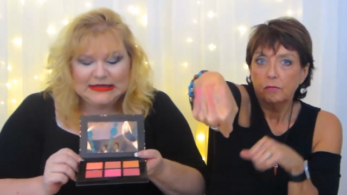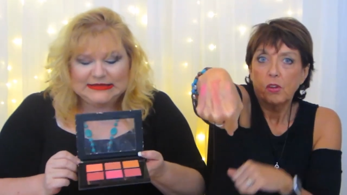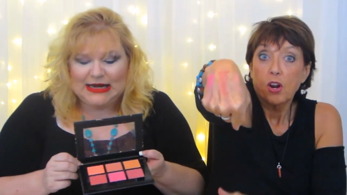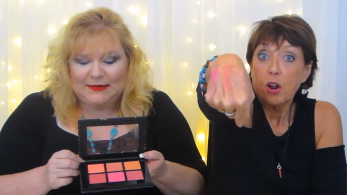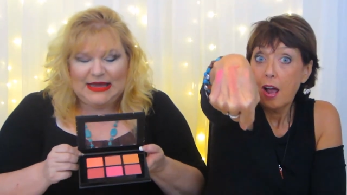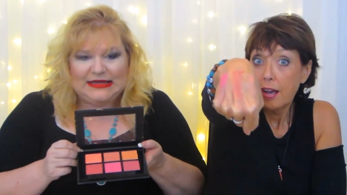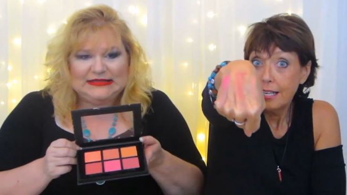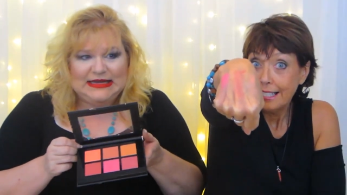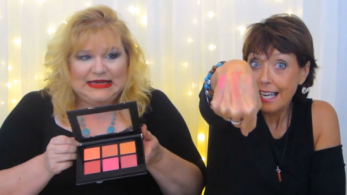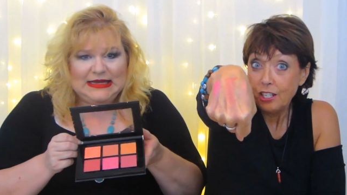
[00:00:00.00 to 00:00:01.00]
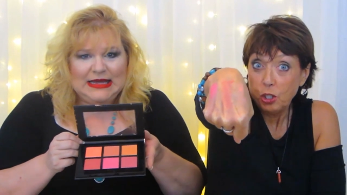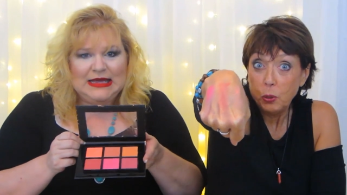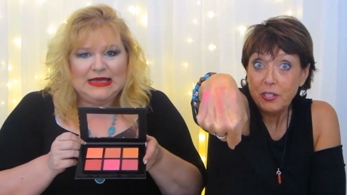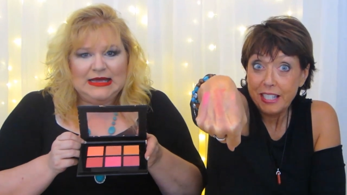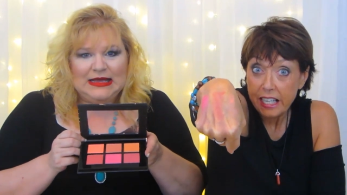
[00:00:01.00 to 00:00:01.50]
Speaker 1: Is that amazing? Can
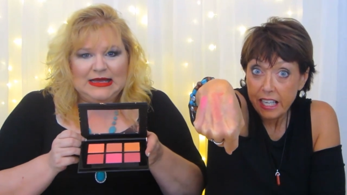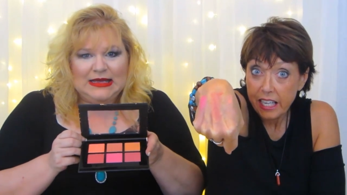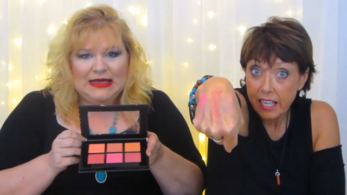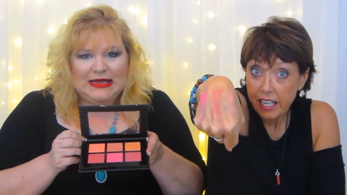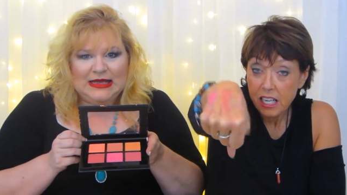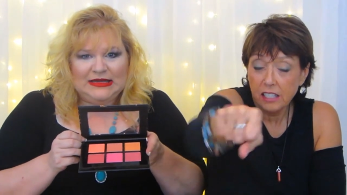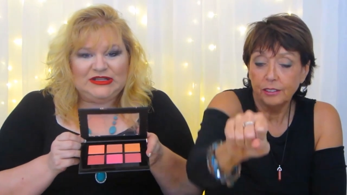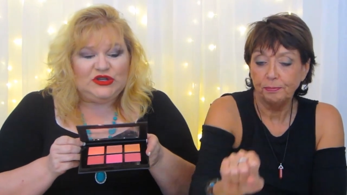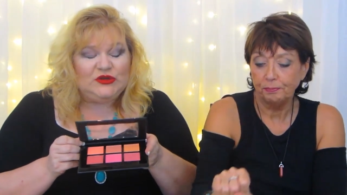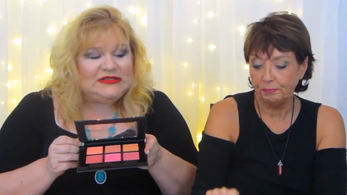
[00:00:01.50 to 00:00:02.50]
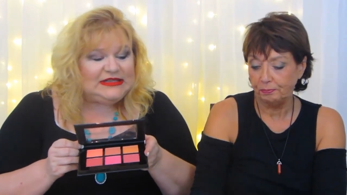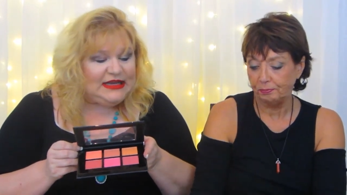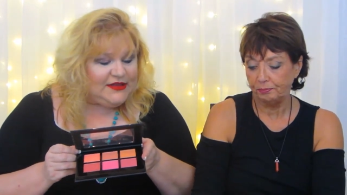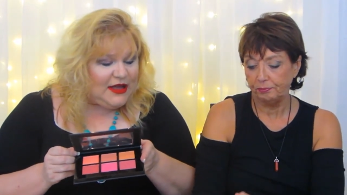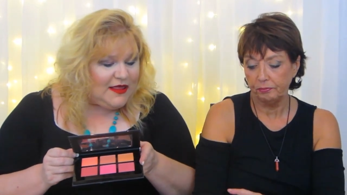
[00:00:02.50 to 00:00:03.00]
you see? Do you
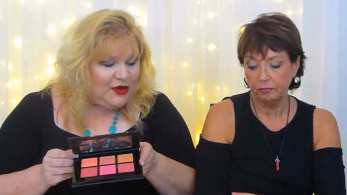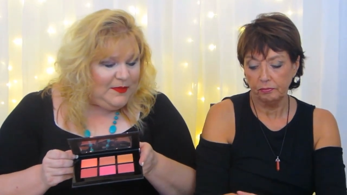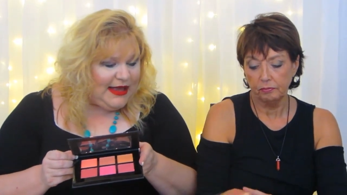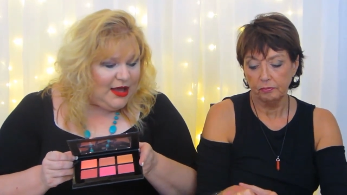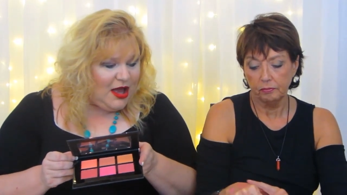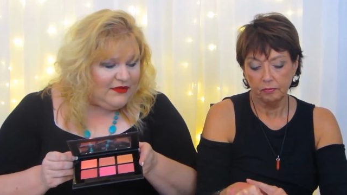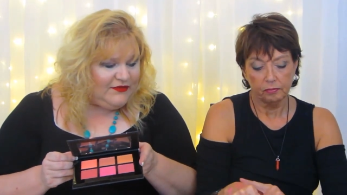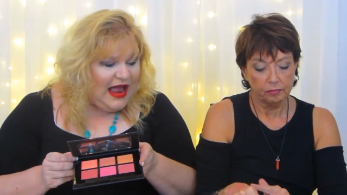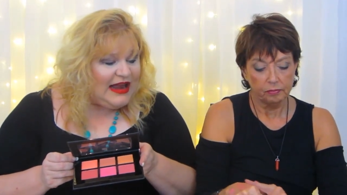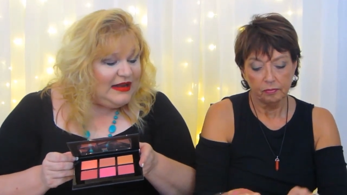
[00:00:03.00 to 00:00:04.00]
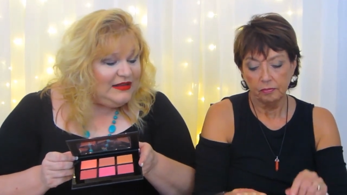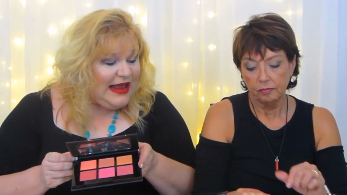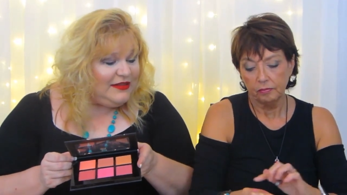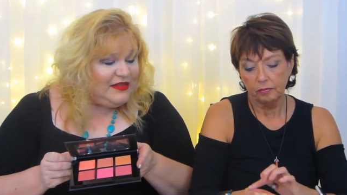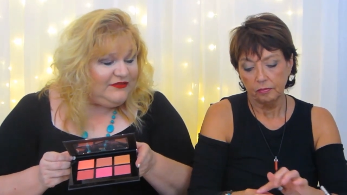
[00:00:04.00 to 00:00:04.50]
see the color payoff? And
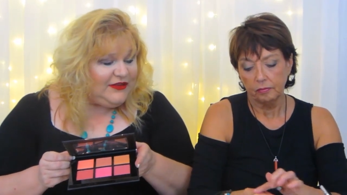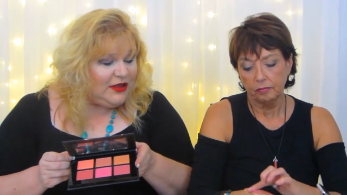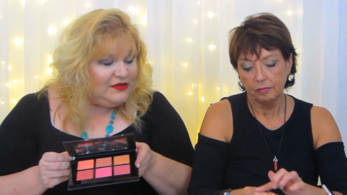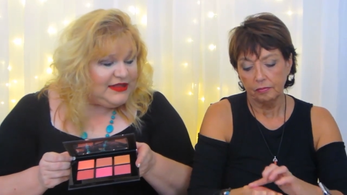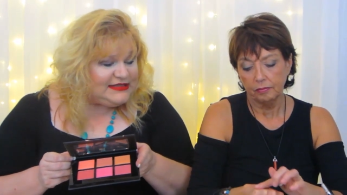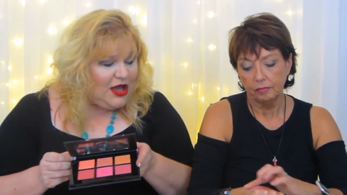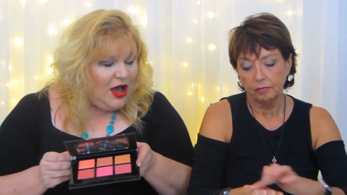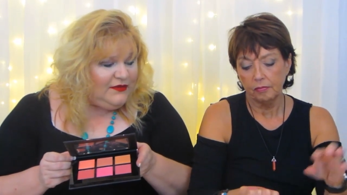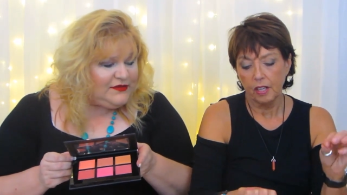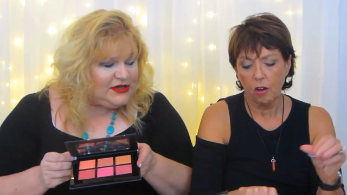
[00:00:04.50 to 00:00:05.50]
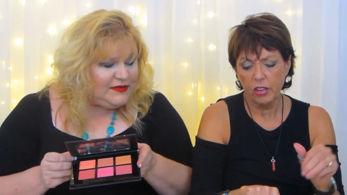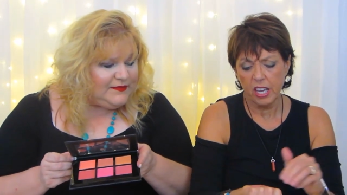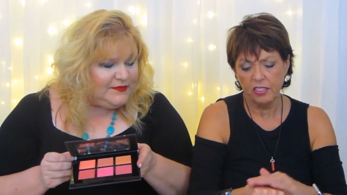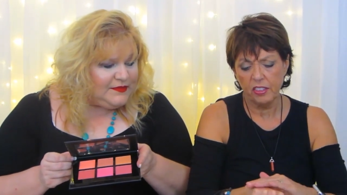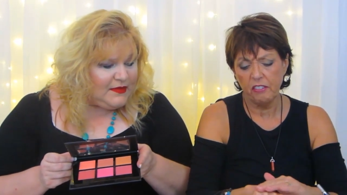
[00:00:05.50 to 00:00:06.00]
how do they feel? Aren't they soft? Oh,
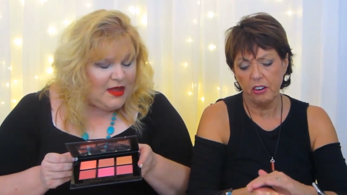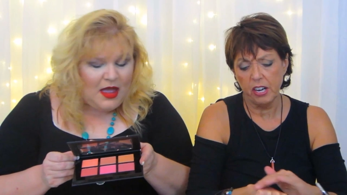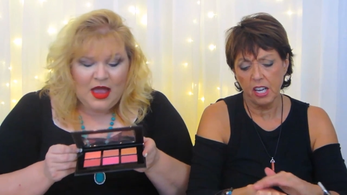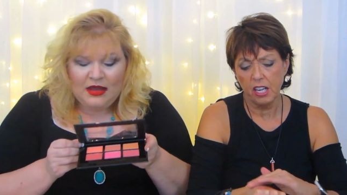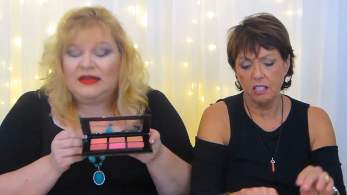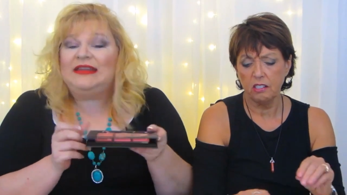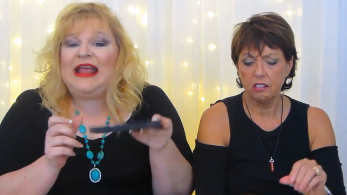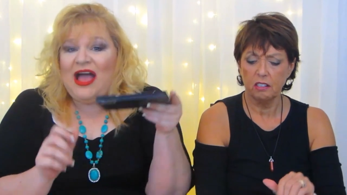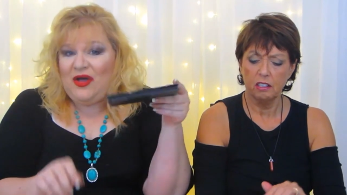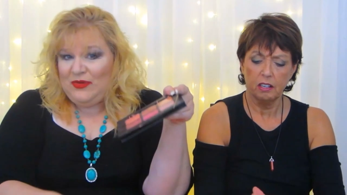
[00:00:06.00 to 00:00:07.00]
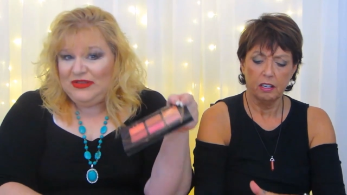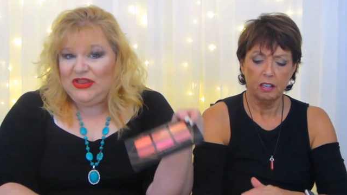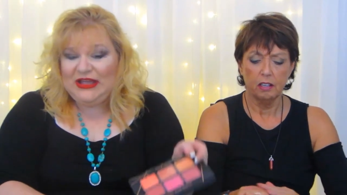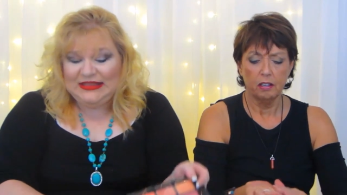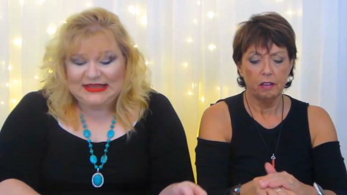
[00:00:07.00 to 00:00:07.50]
yeah, but
Speaker 2: very nice.
Speaker 1: Now,
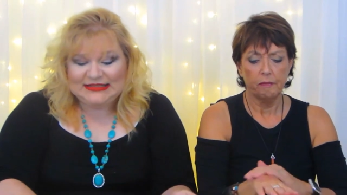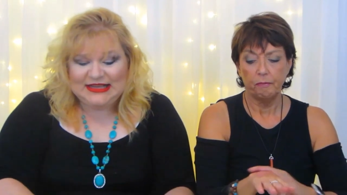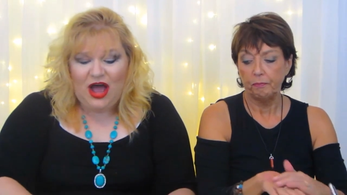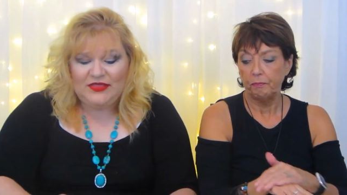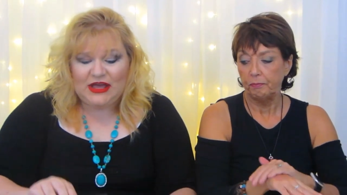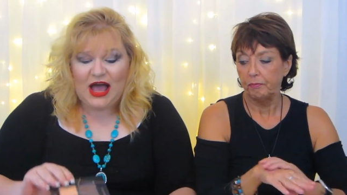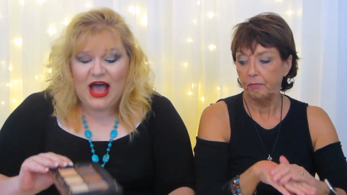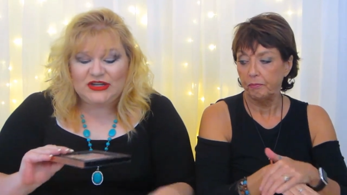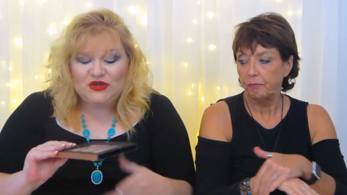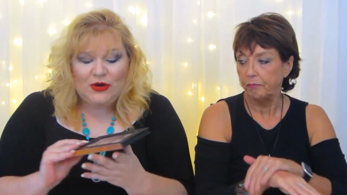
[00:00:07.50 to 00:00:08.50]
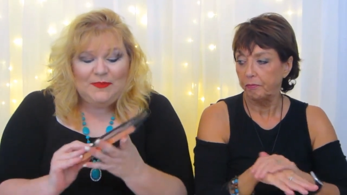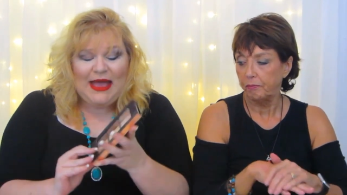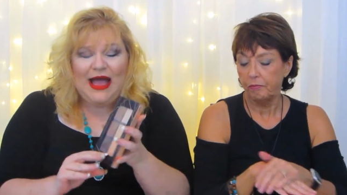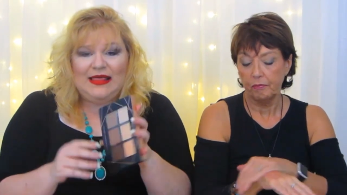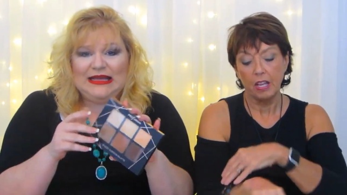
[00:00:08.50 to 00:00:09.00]
look at this on the contour
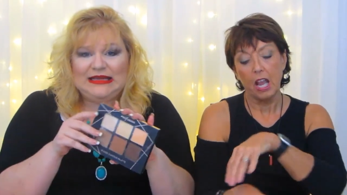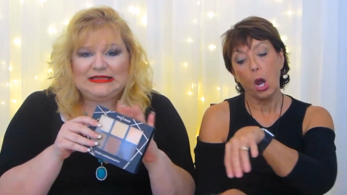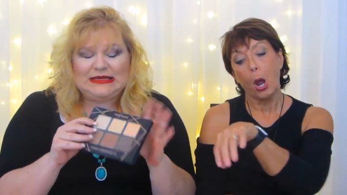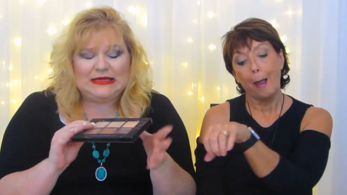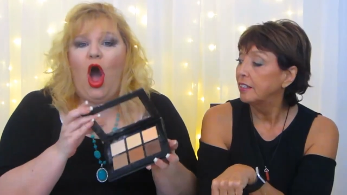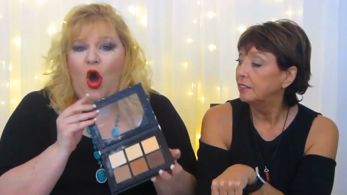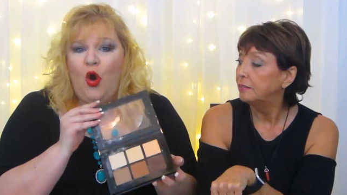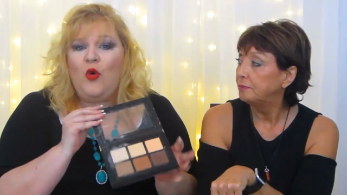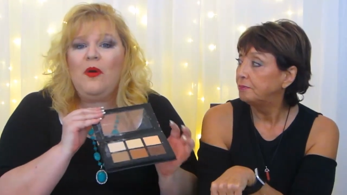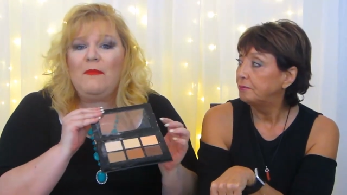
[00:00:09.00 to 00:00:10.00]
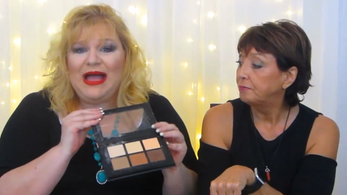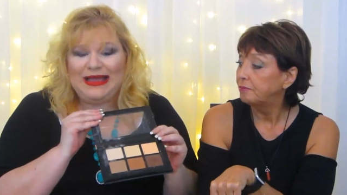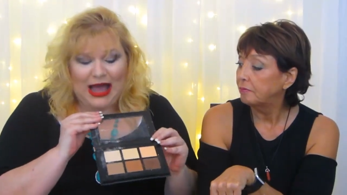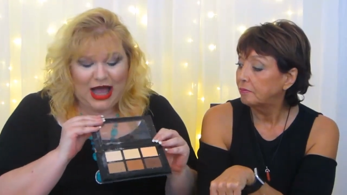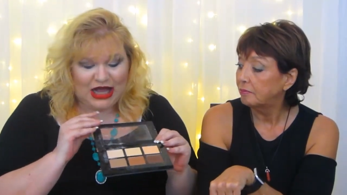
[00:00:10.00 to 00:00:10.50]
palette. Oh, my
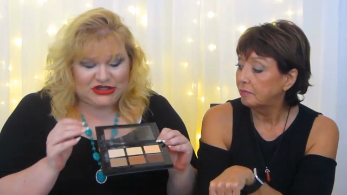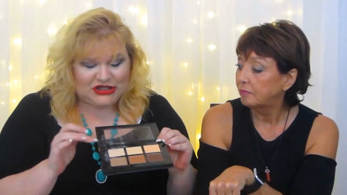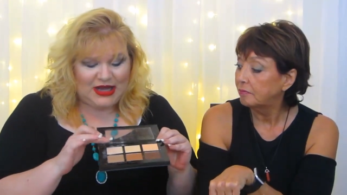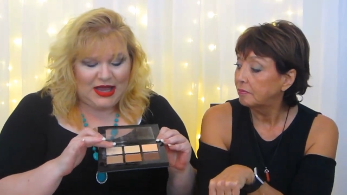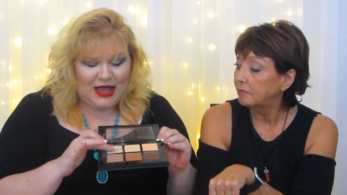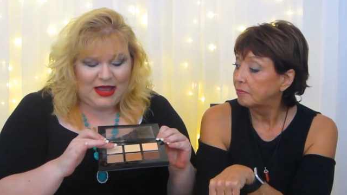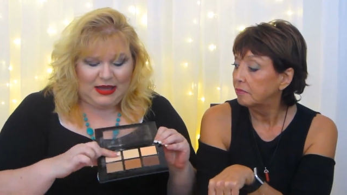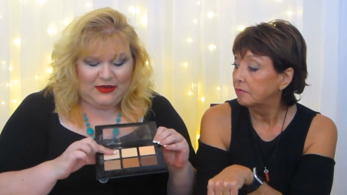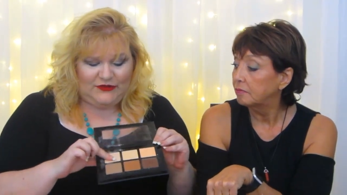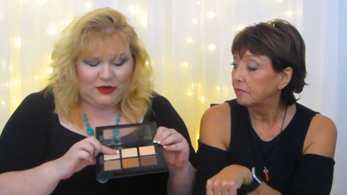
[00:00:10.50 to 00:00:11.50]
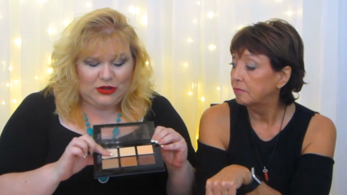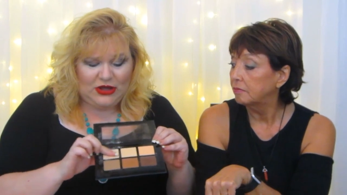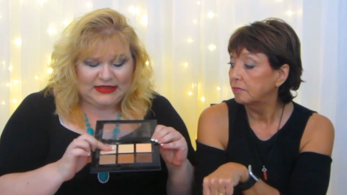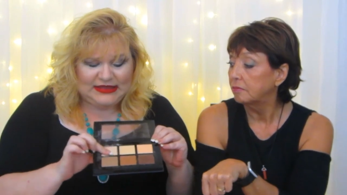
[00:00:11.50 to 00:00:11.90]
gosh. If you look at